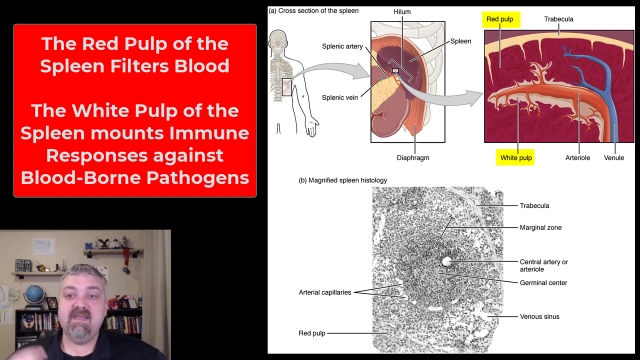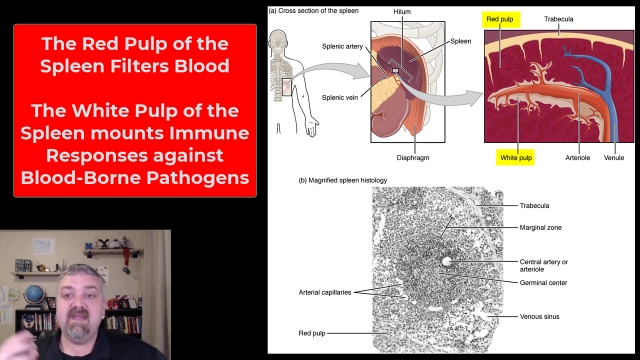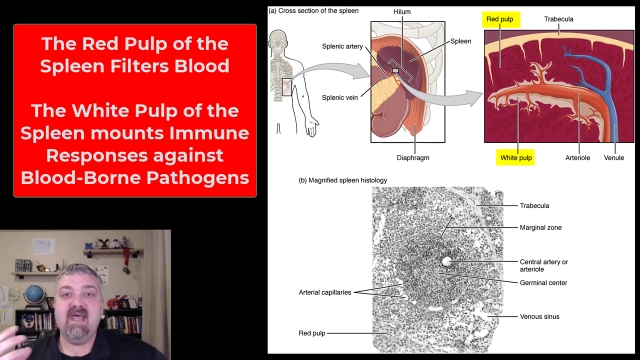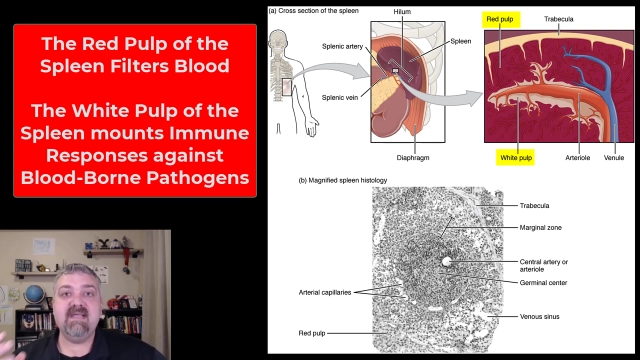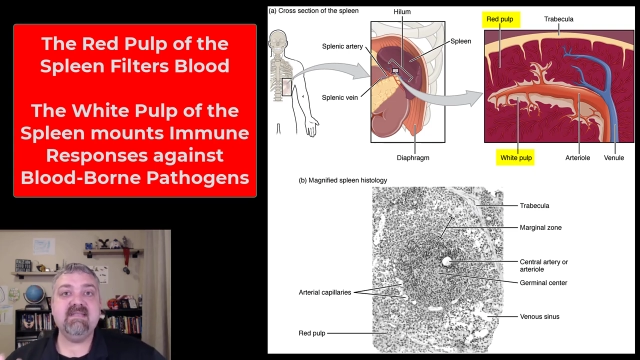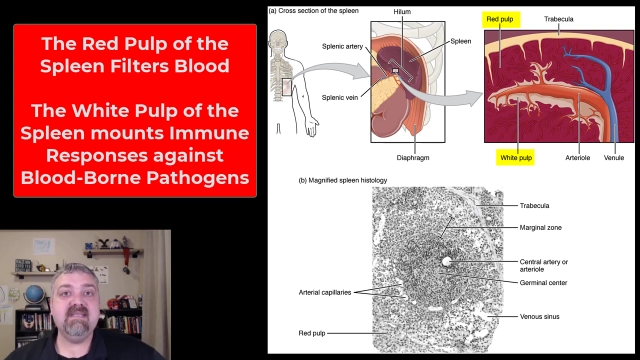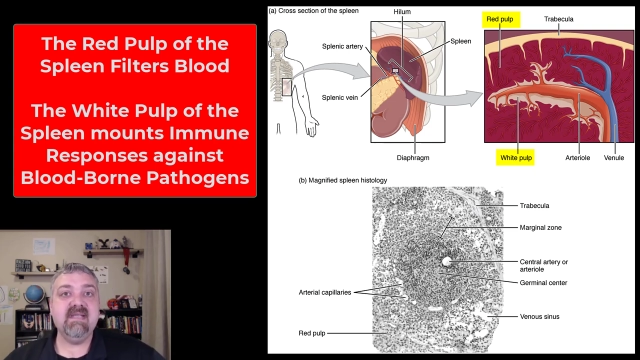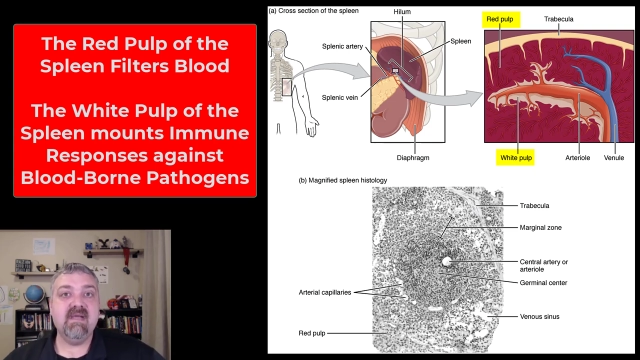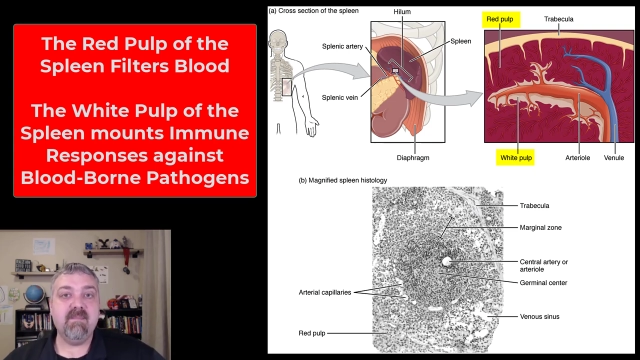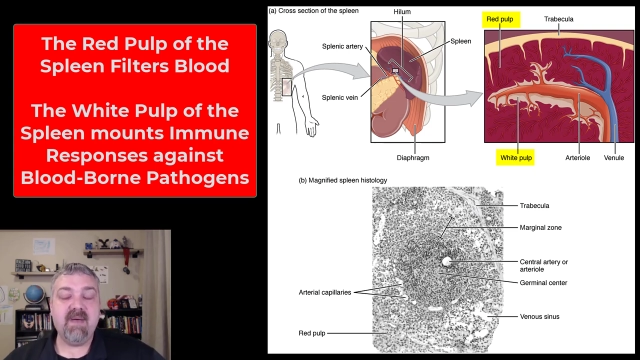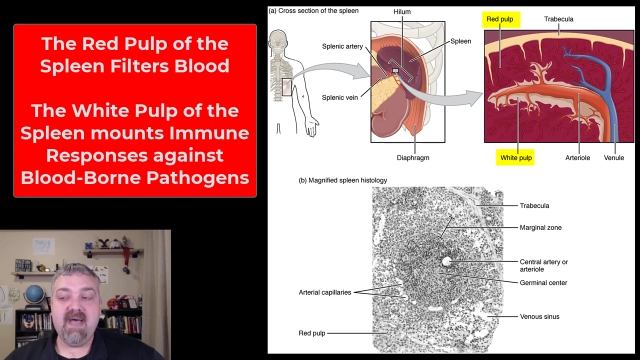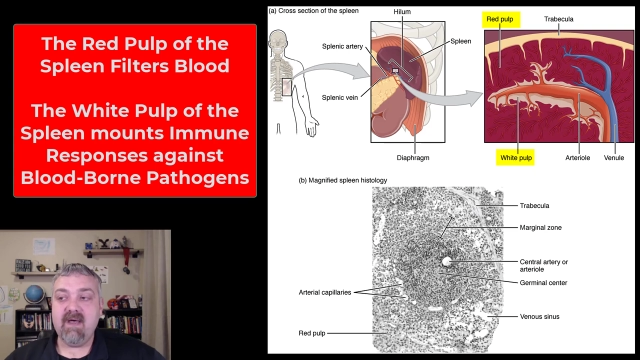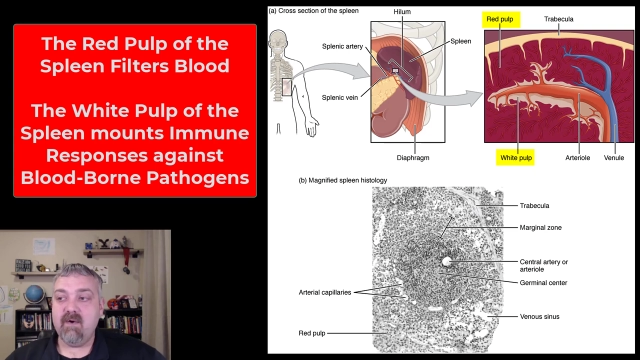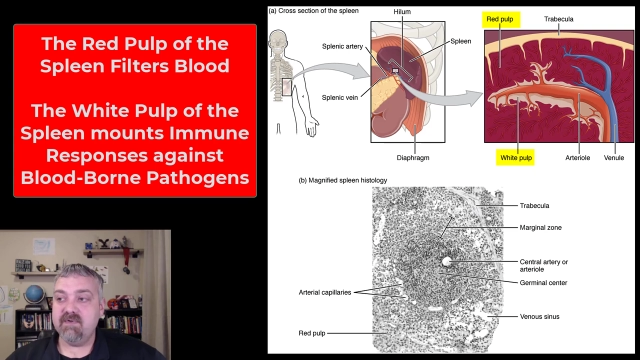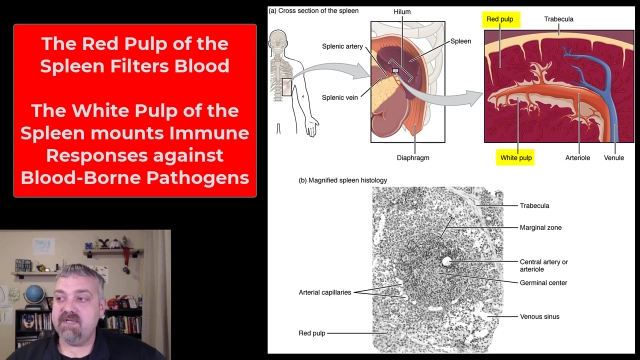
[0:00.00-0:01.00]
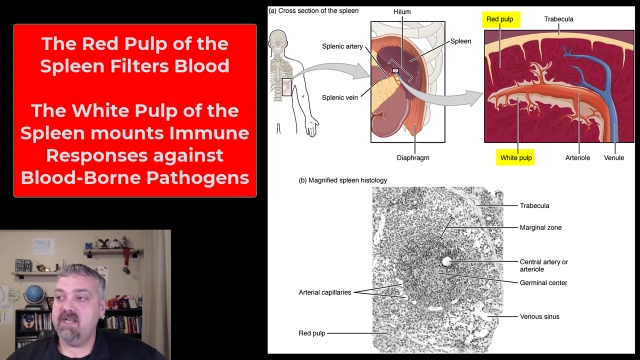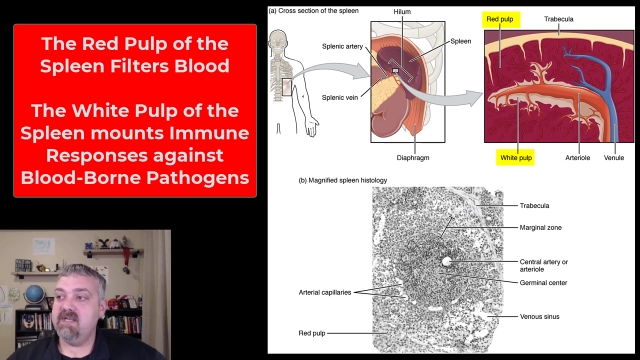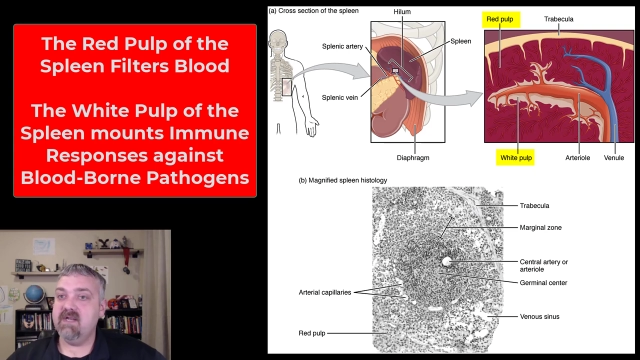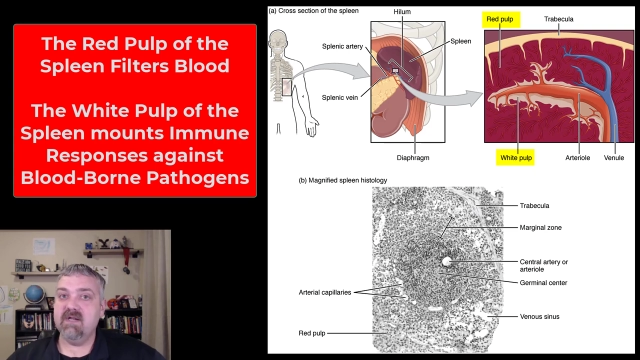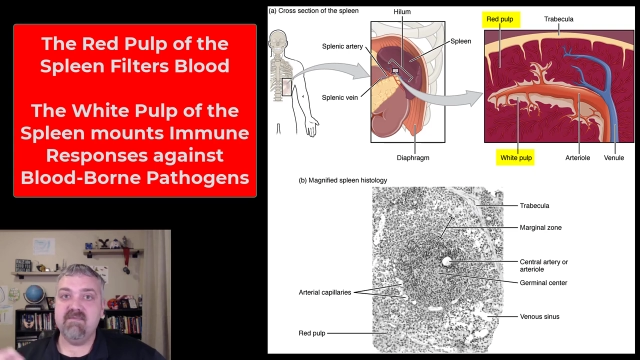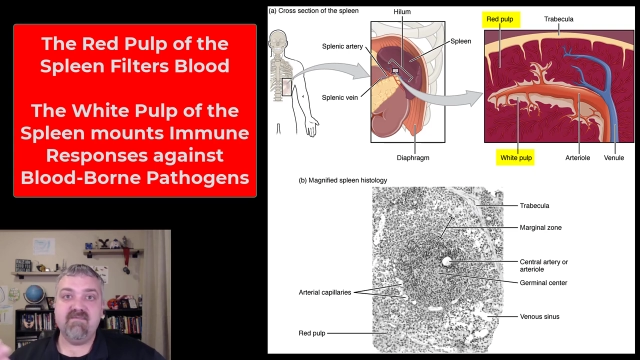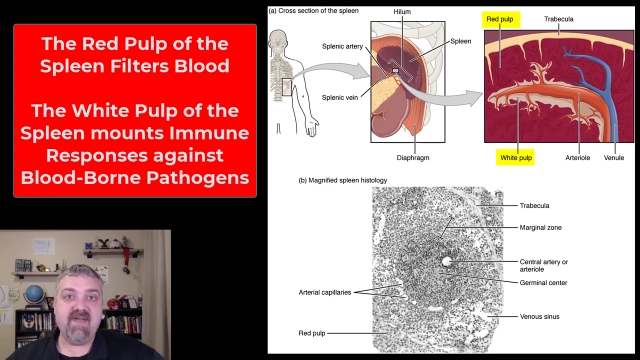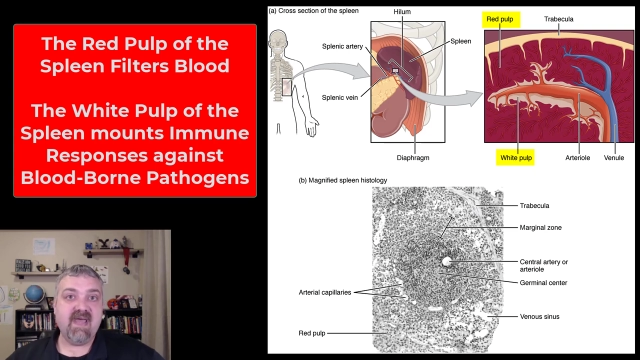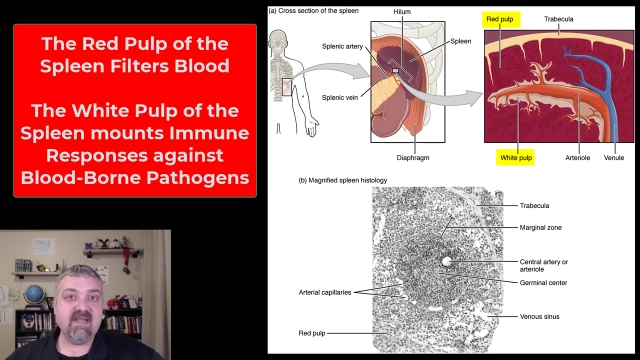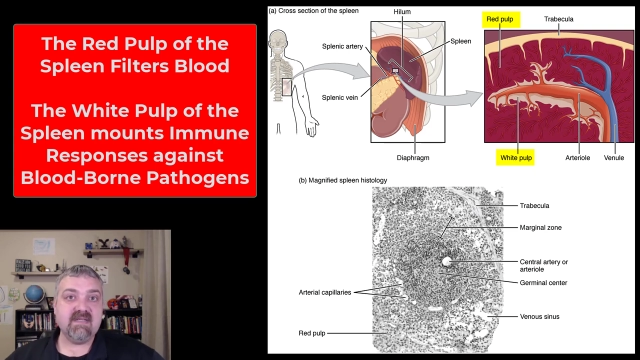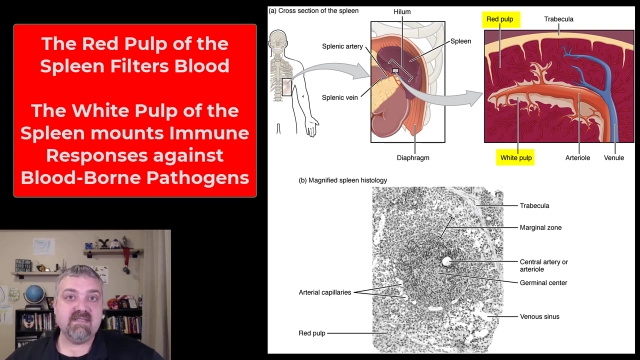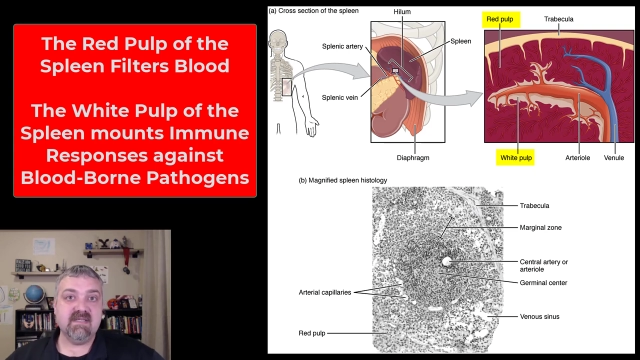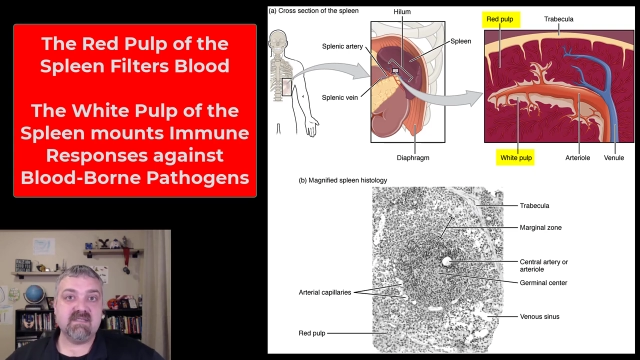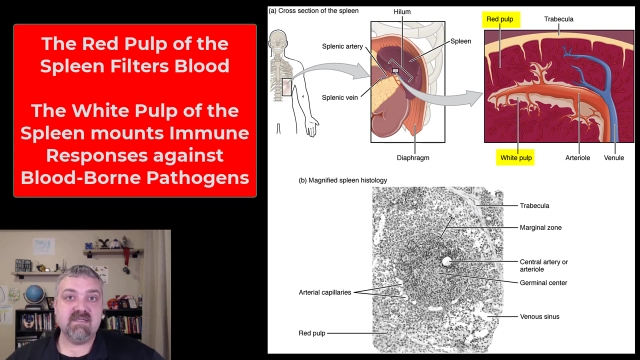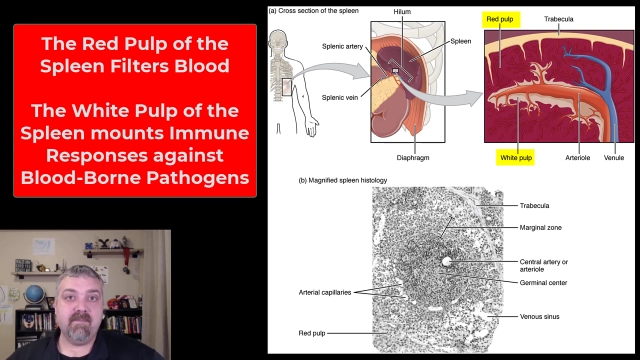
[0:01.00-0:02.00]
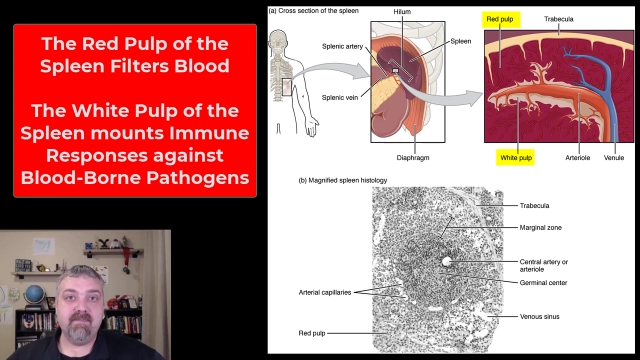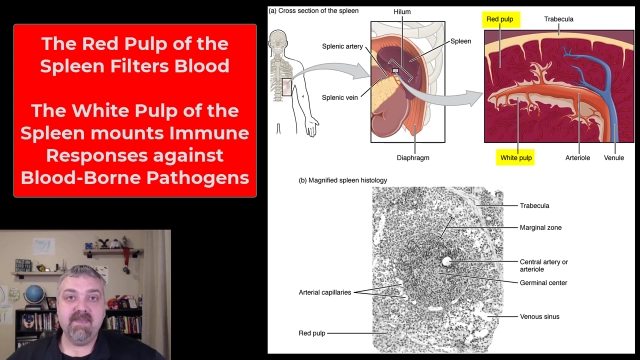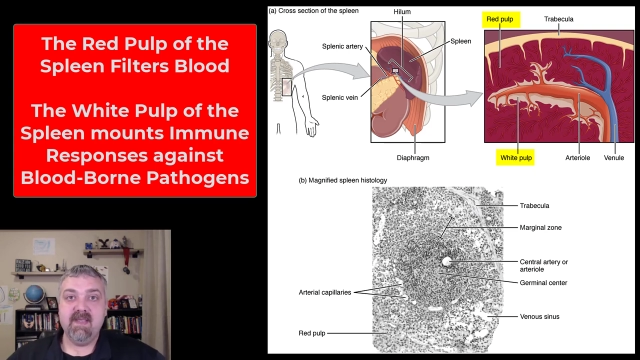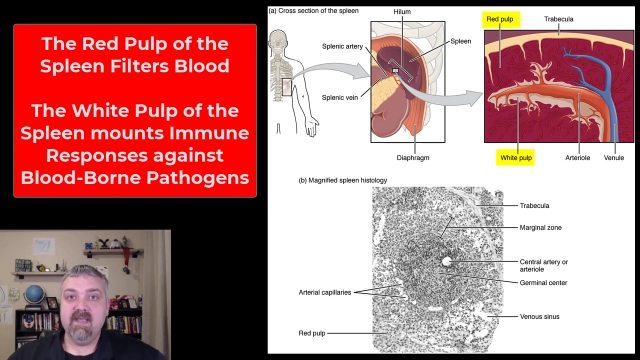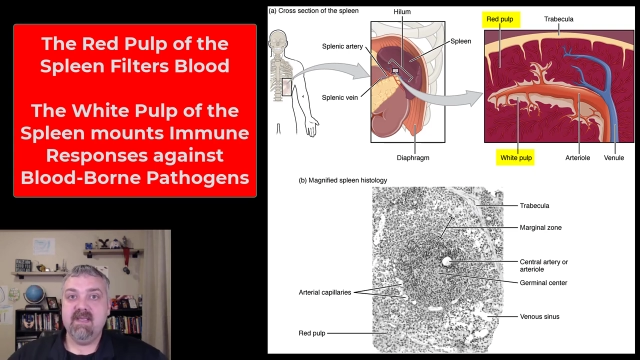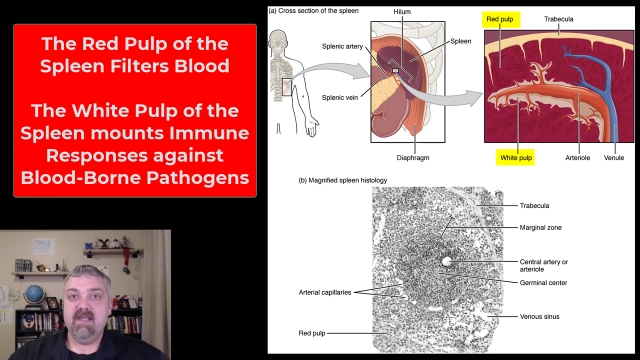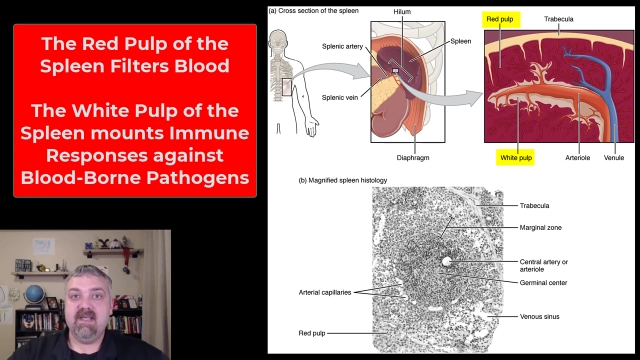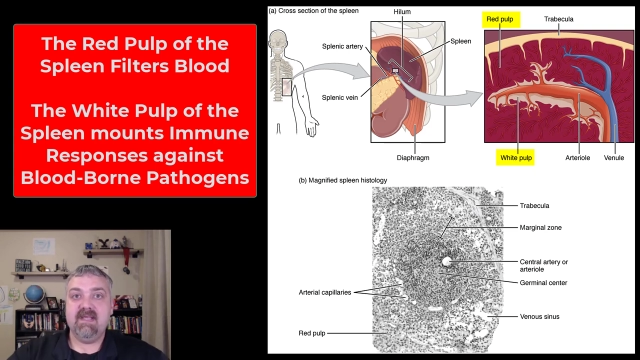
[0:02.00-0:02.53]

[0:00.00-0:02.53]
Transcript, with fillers: The nice thing about your lymphatic system